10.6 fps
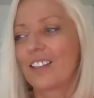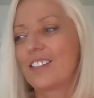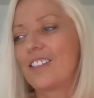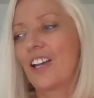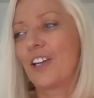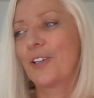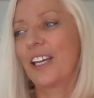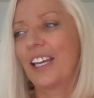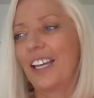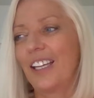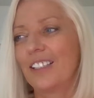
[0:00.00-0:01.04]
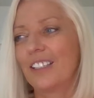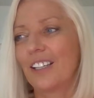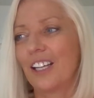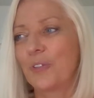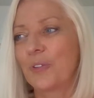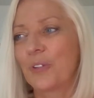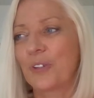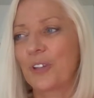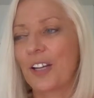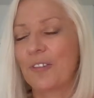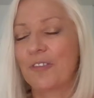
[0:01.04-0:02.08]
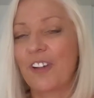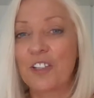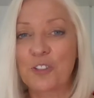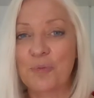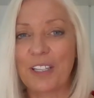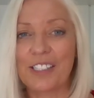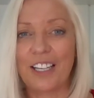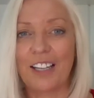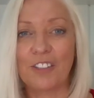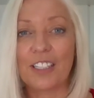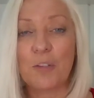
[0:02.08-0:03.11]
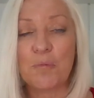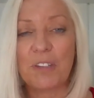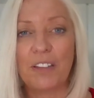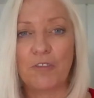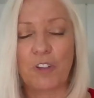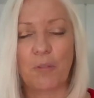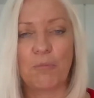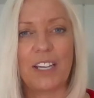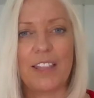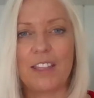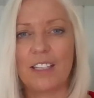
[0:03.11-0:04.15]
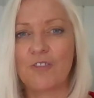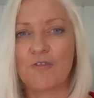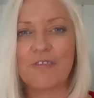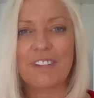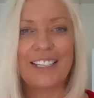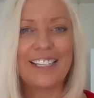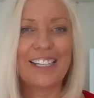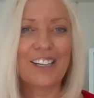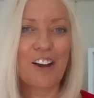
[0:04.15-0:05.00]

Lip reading: So I found myself slipping from being this really